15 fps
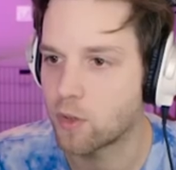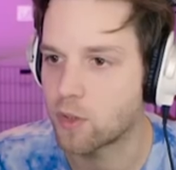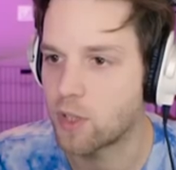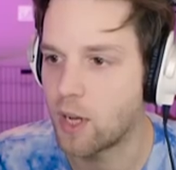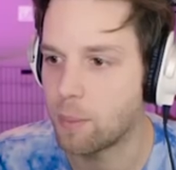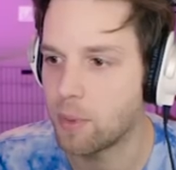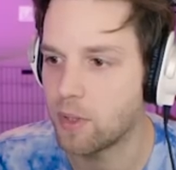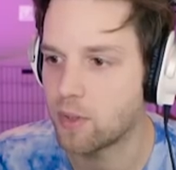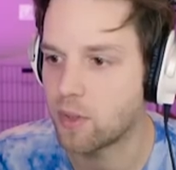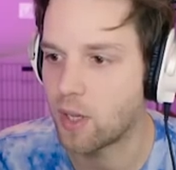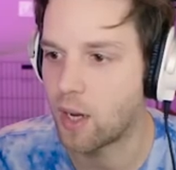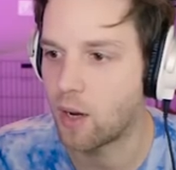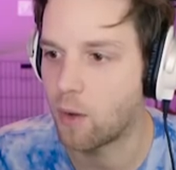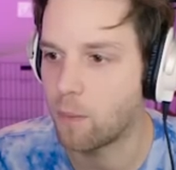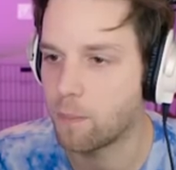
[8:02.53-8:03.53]
there's Guppy's
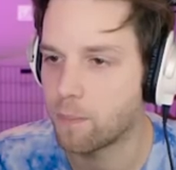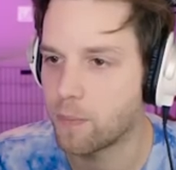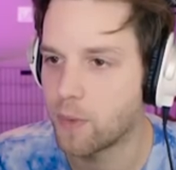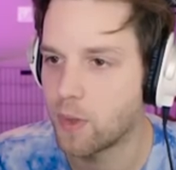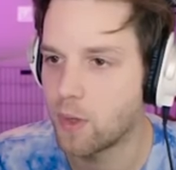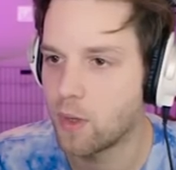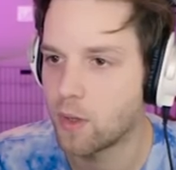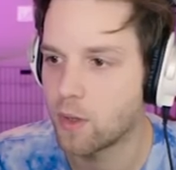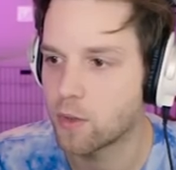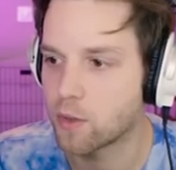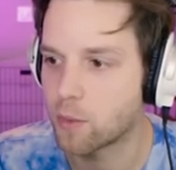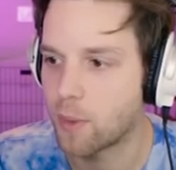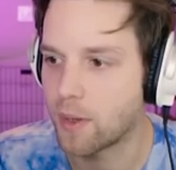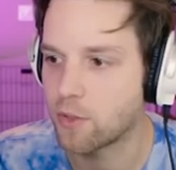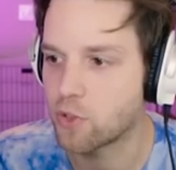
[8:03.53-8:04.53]
tail. There's
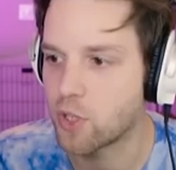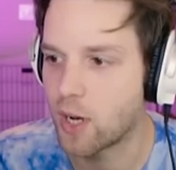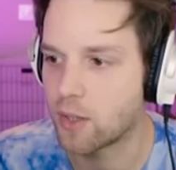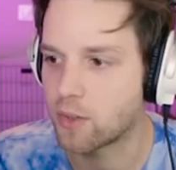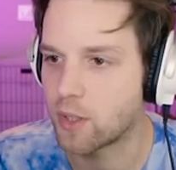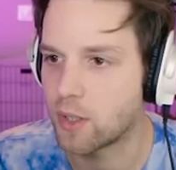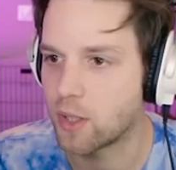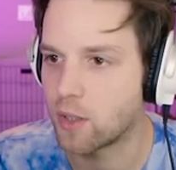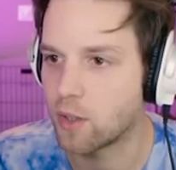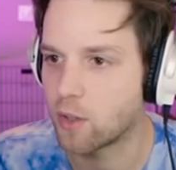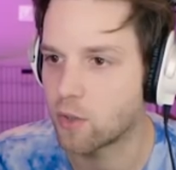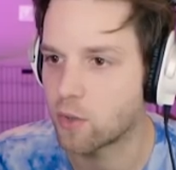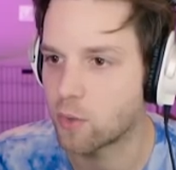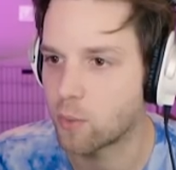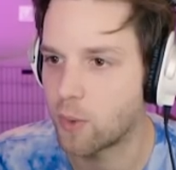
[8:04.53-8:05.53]
a red chest and then
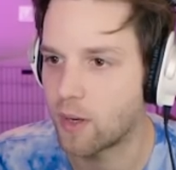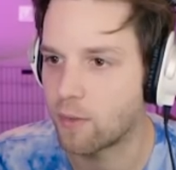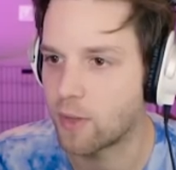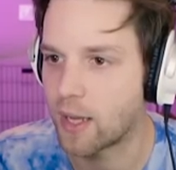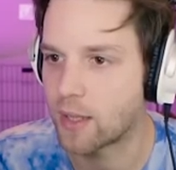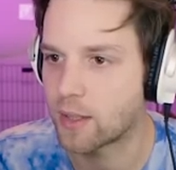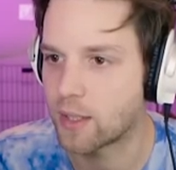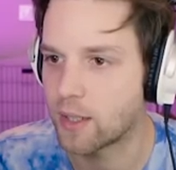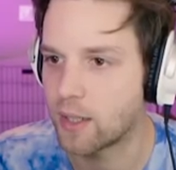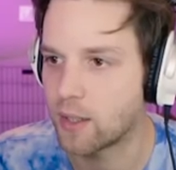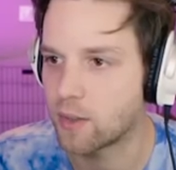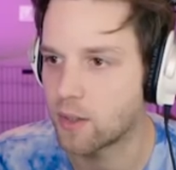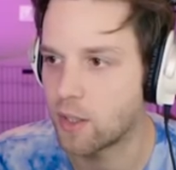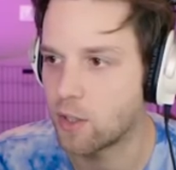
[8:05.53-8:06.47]
there's whatever that thing is.